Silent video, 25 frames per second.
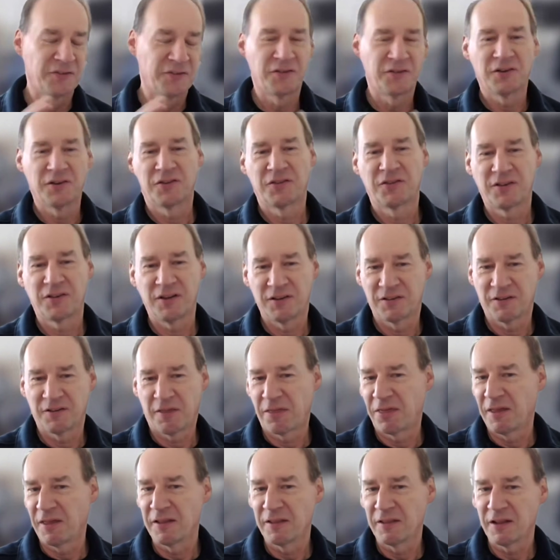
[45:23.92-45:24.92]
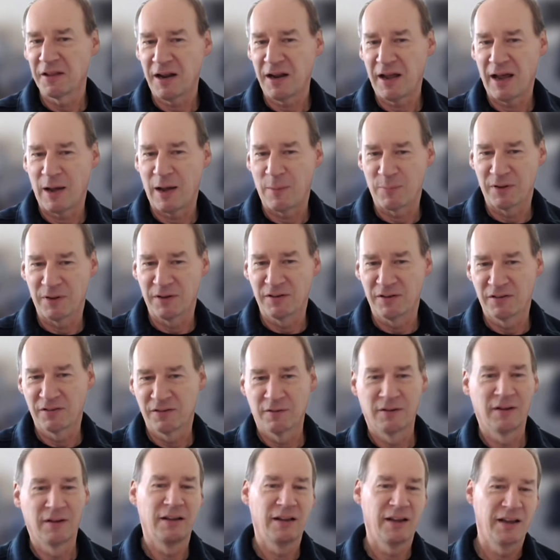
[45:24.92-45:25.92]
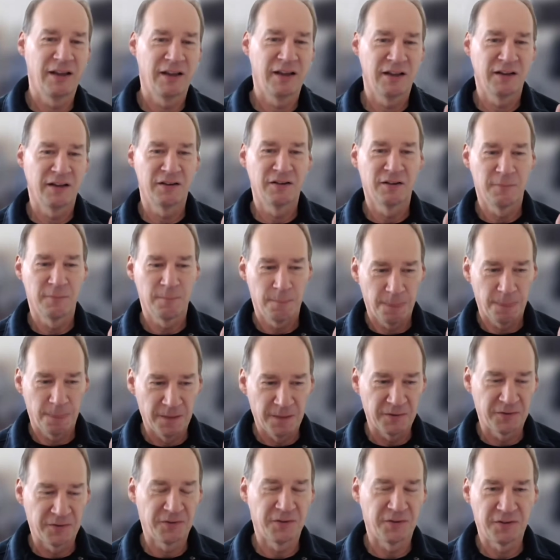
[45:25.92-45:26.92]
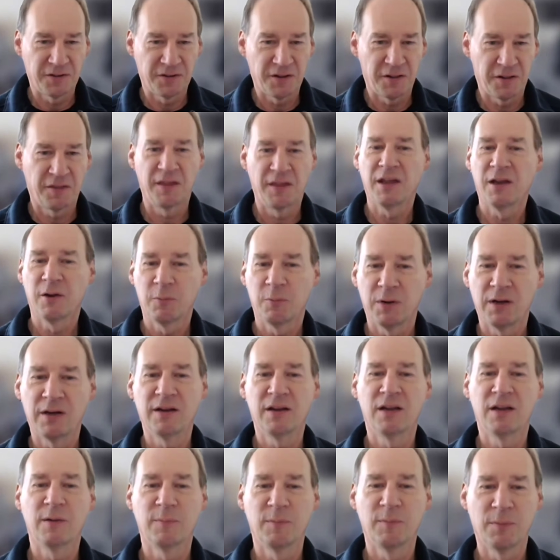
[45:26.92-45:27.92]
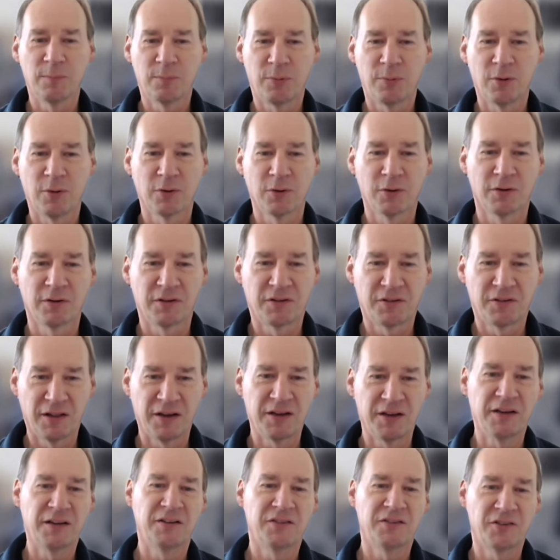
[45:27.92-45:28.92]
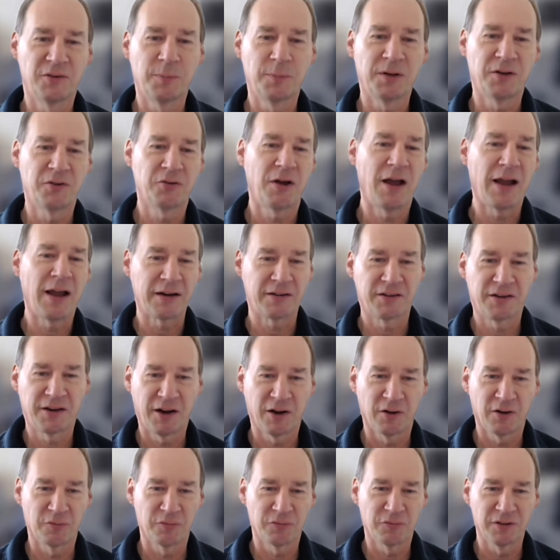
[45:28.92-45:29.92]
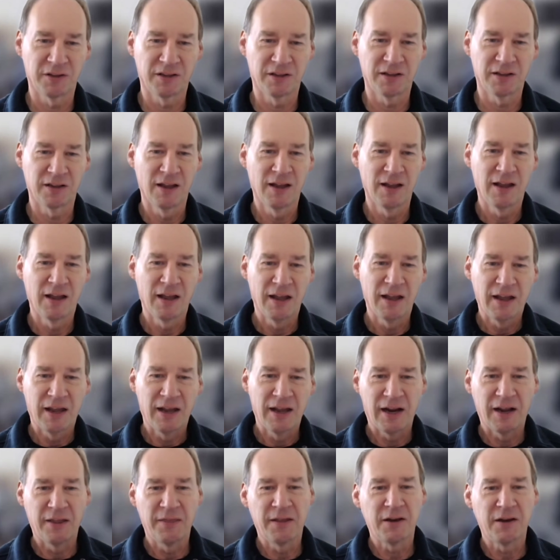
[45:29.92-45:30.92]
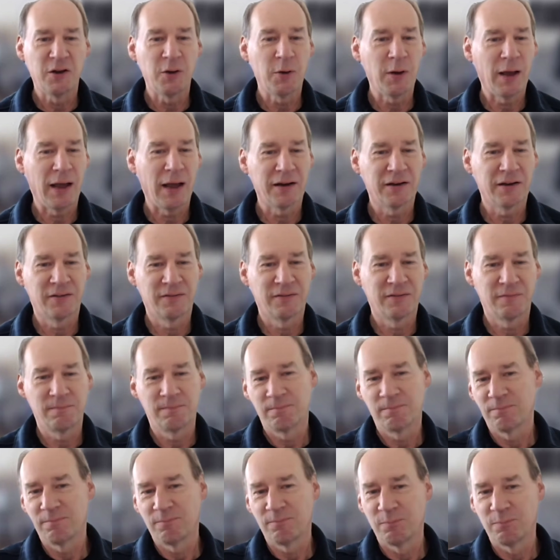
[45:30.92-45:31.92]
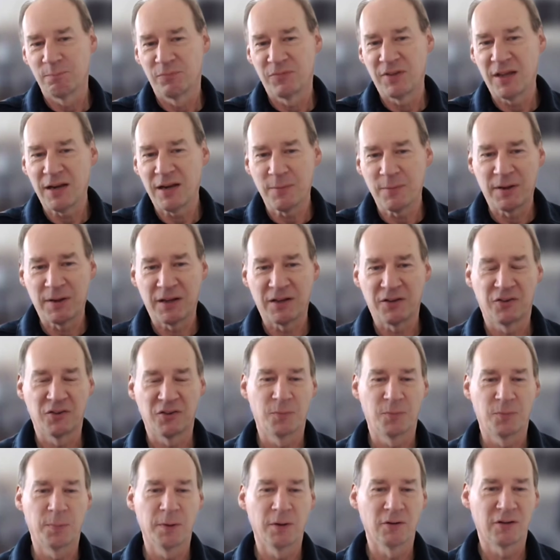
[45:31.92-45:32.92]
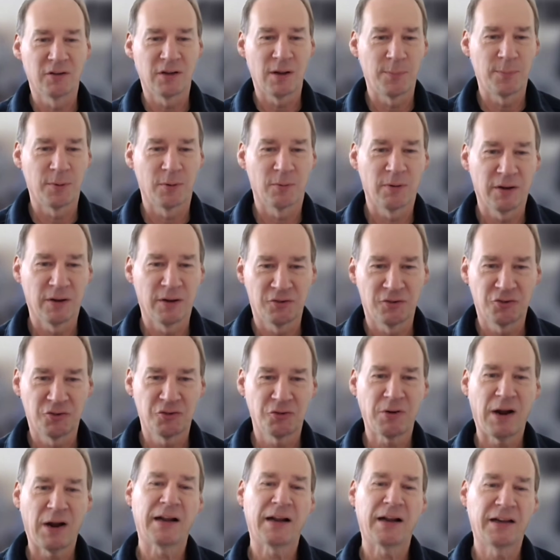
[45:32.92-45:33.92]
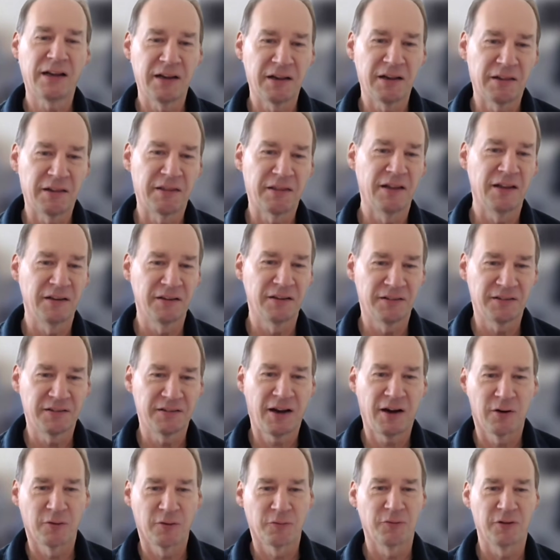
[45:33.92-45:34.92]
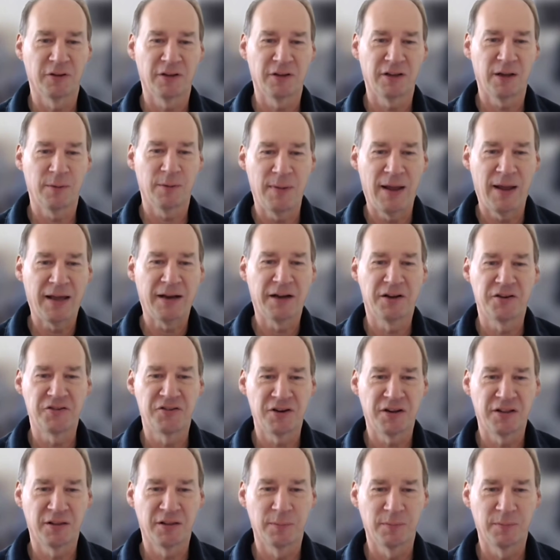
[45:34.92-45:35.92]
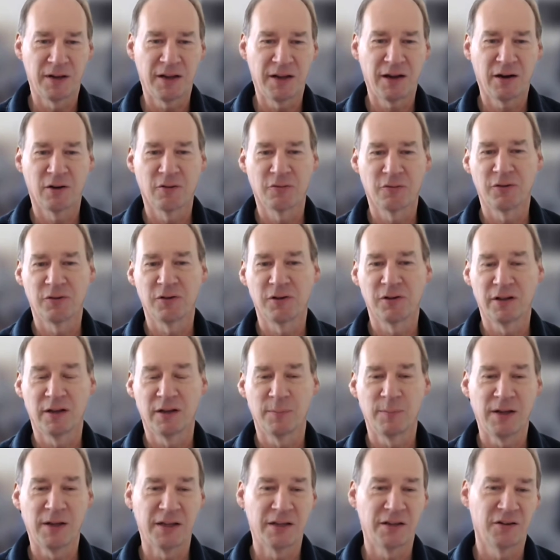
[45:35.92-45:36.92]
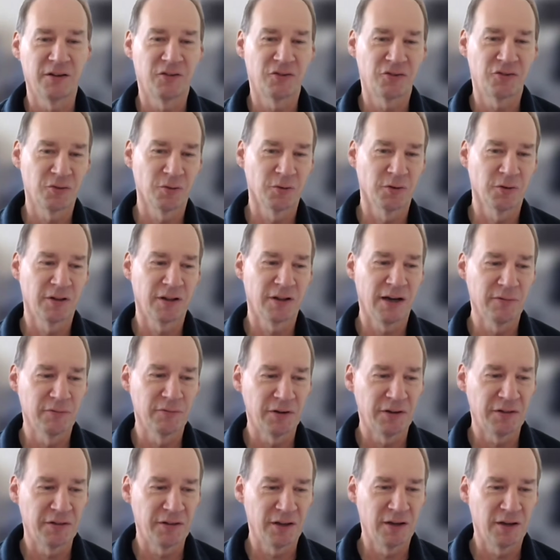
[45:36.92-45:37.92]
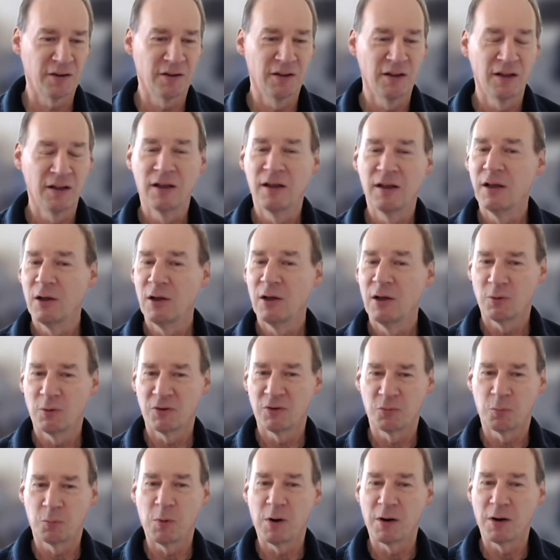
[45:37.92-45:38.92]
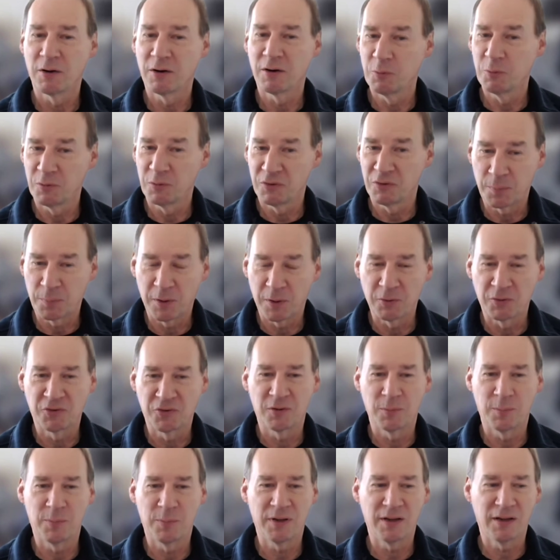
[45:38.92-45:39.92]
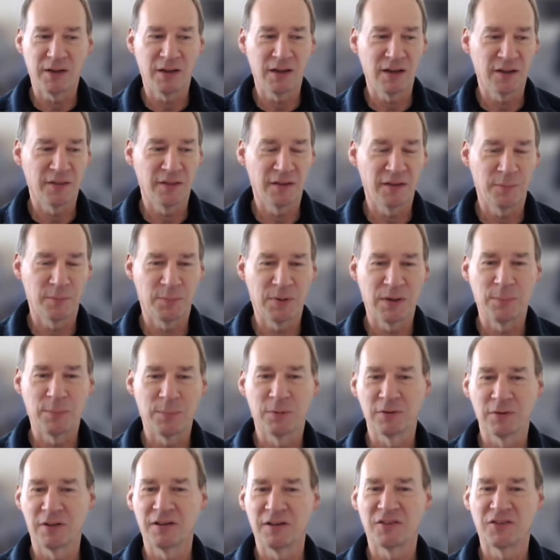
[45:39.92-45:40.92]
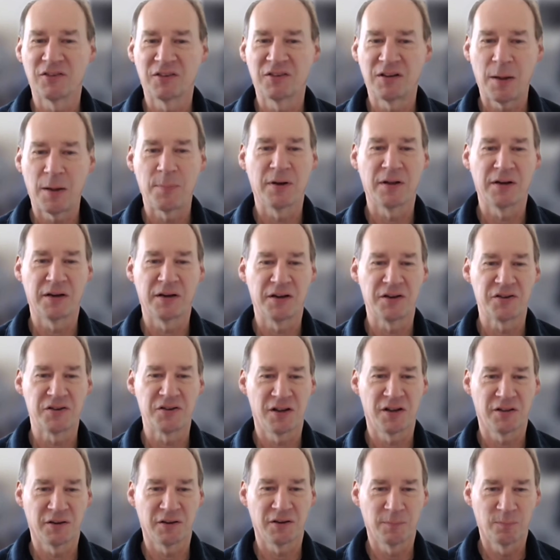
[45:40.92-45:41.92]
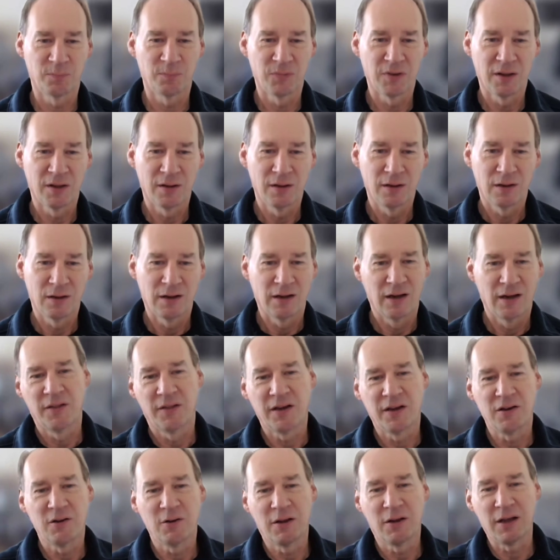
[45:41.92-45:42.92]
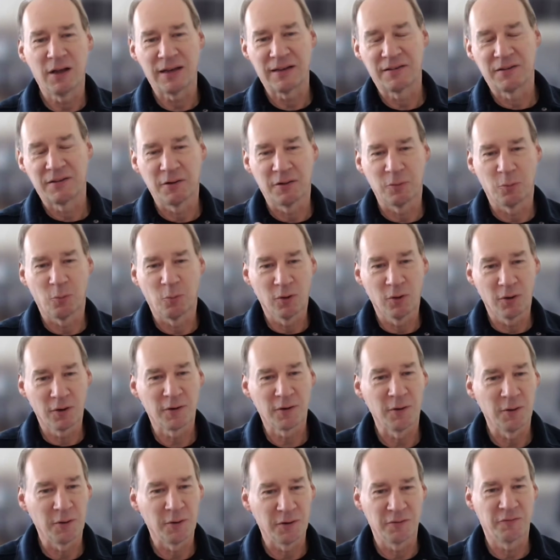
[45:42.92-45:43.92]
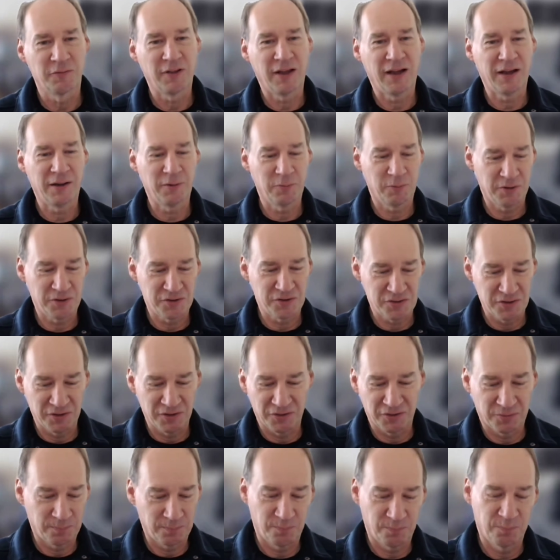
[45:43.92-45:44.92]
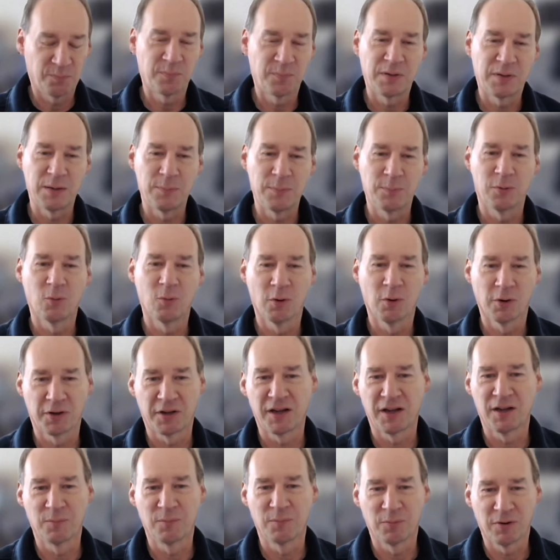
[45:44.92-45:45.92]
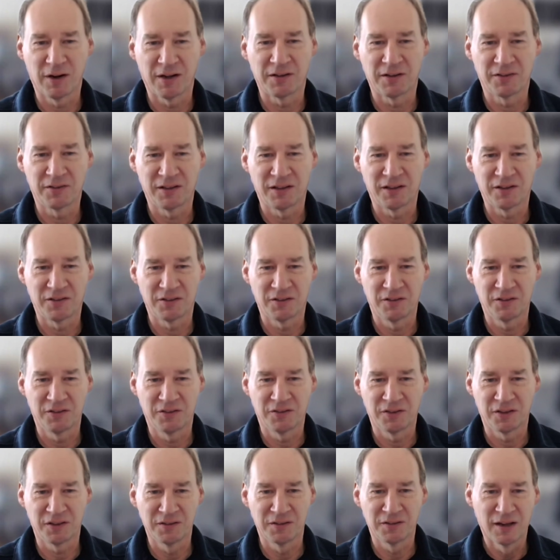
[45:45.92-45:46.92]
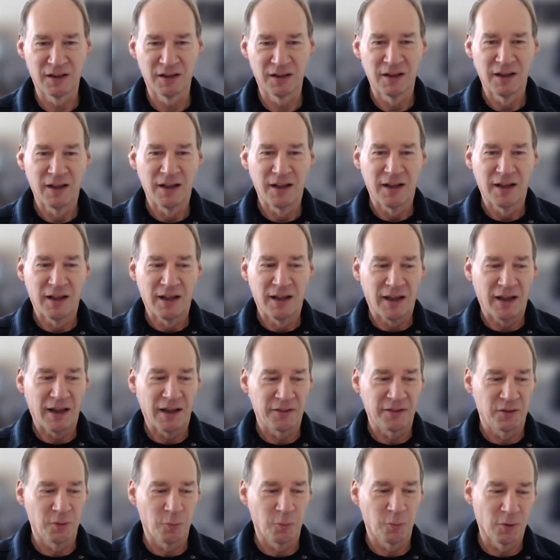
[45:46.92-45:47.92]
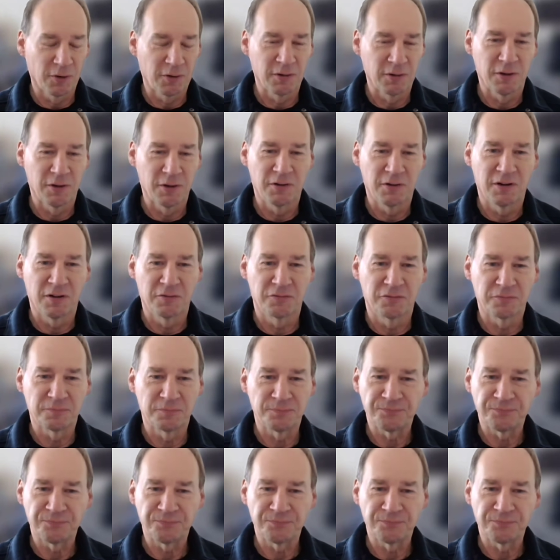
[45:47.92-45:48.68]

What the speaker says: this just is a thing that happened, and this is a thing we deem important that needs to be tracked carefully. And then you had databases built up around tracking things carefully and managing them carefully and making sure that everything was where it was supposed to be and that people didn't step on each other. And then you get to the workload of that, which is people working in processes, and the workload